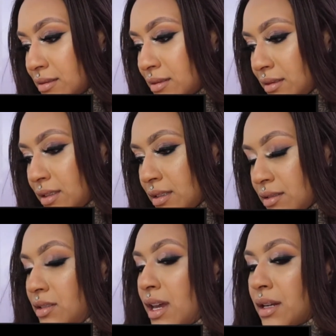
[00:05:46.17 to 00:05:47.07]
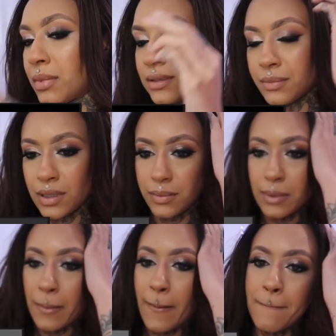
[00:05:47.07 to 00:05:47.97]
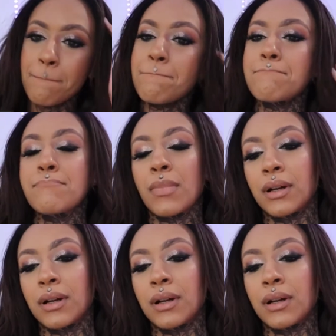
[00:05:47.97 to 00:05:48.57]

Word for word: I was like, is there an ad about to pop up? Hmm?